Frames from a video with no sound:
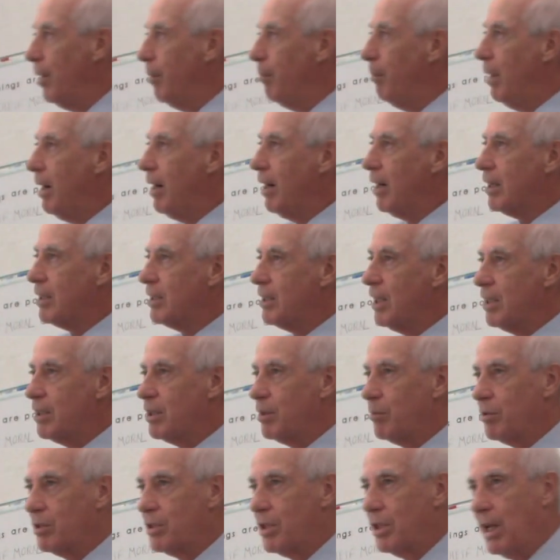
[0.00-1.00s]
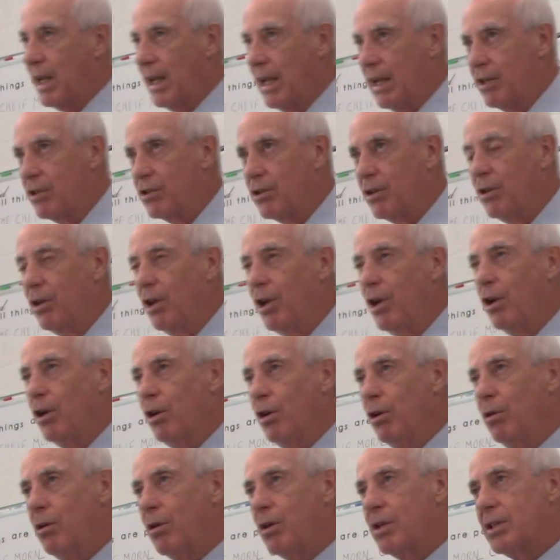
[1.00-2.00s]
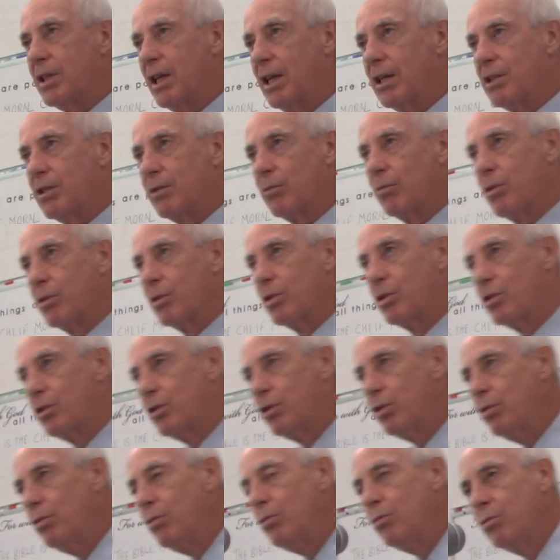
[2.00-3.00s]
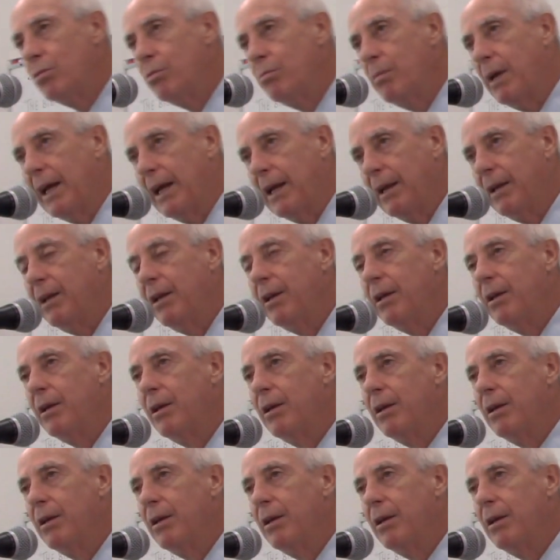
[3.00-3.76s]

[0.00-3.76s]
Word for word: Mark says there was an angel. Luke says there was 2 men.